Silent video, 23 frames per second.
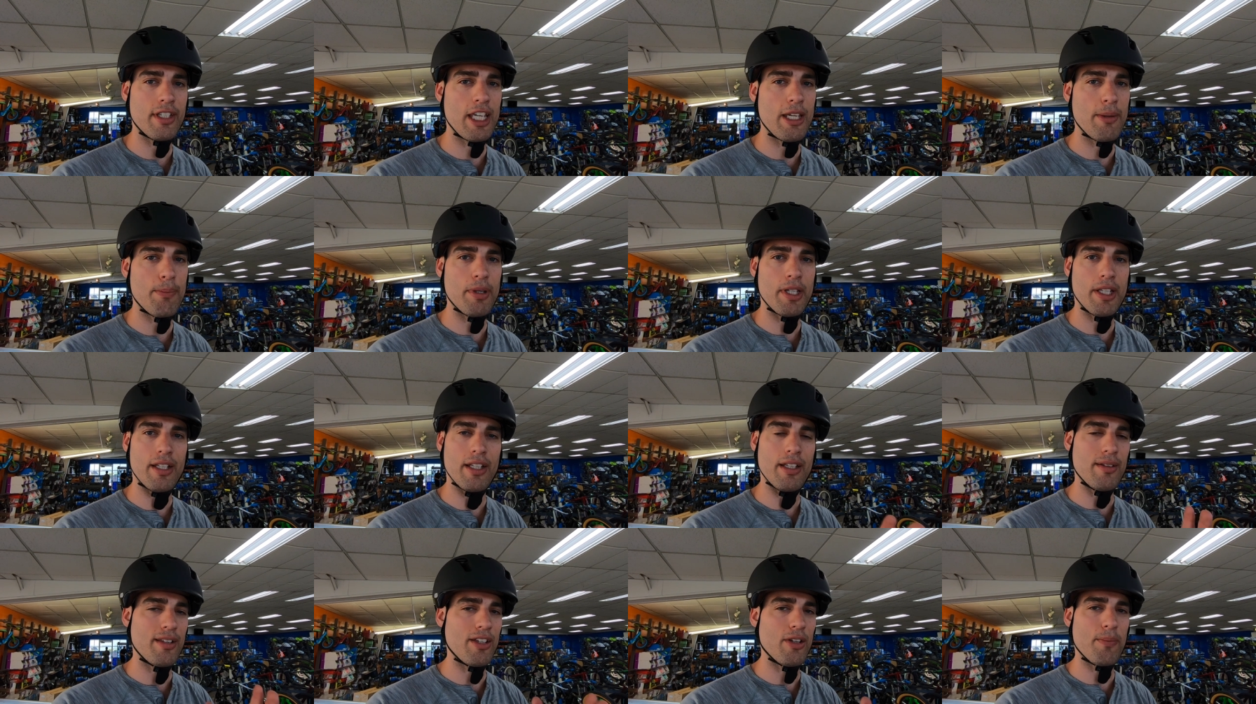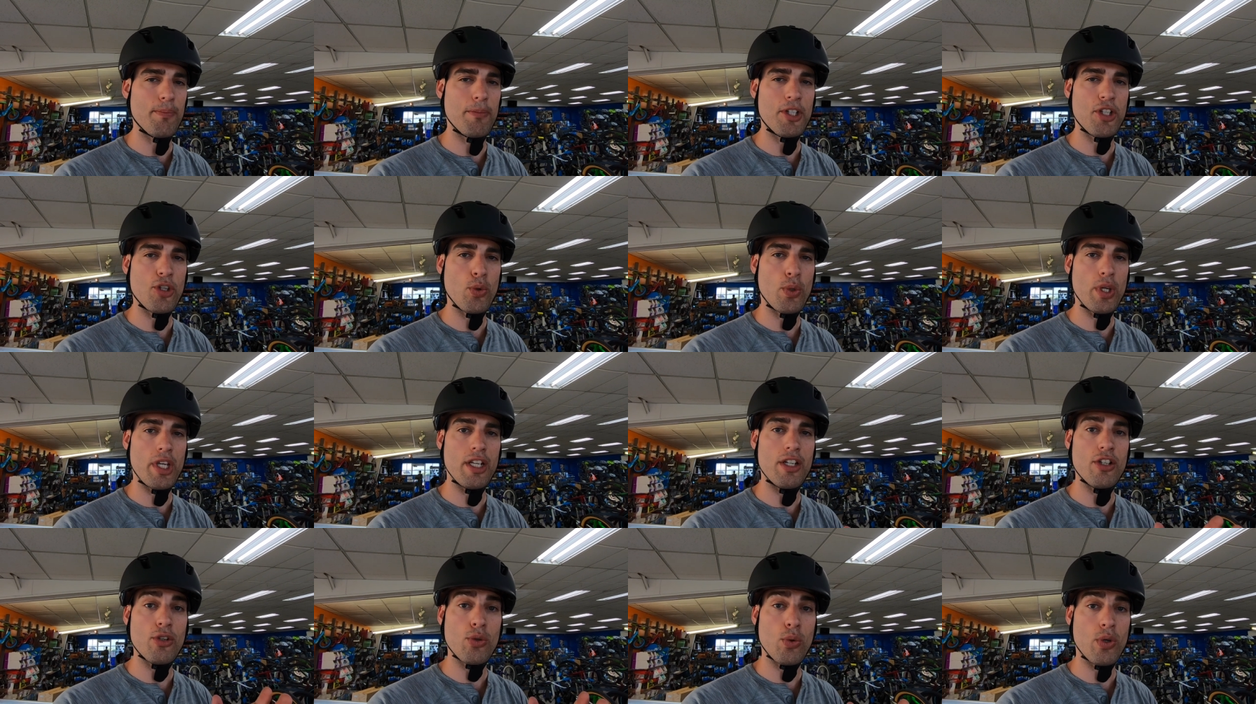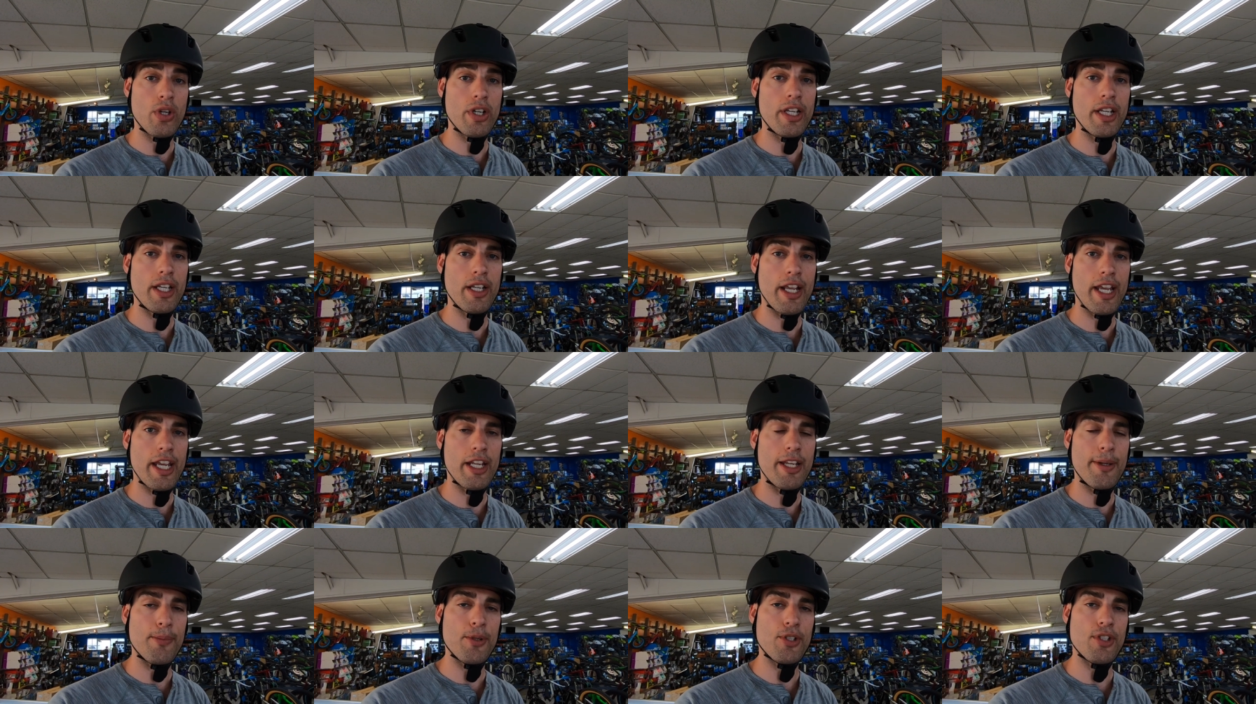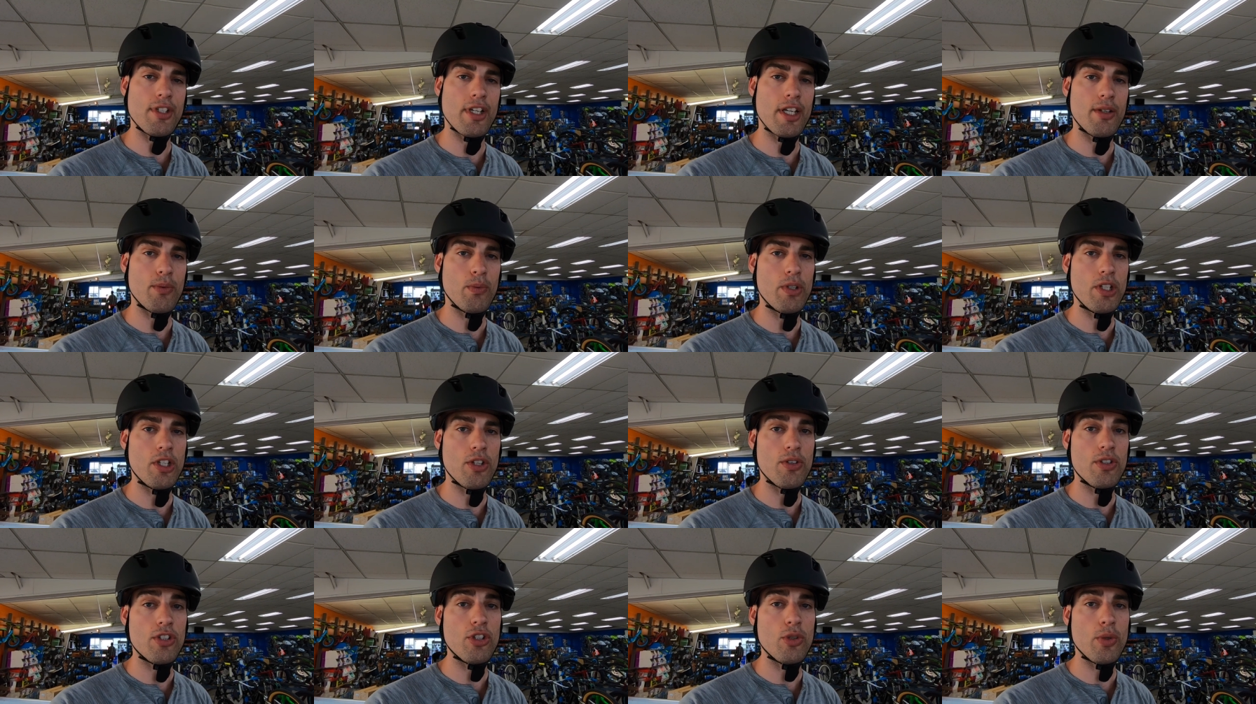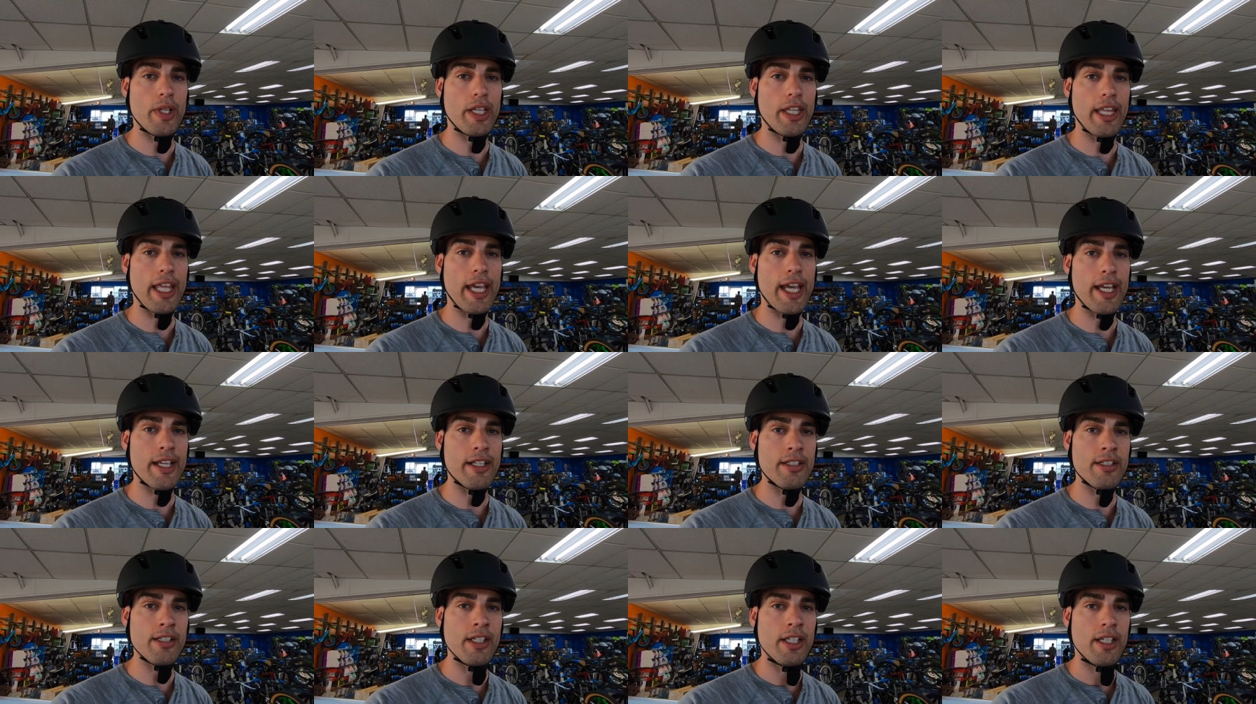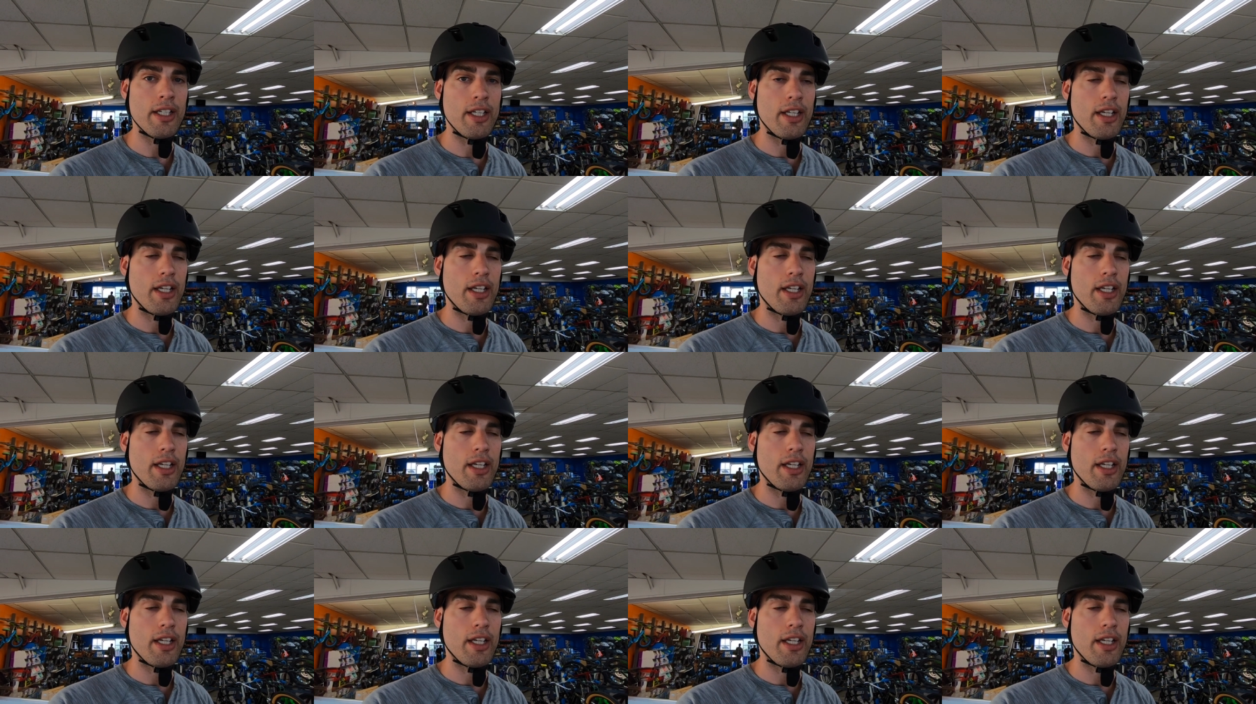keep it, you know, between 20 and 80% when you're doing that.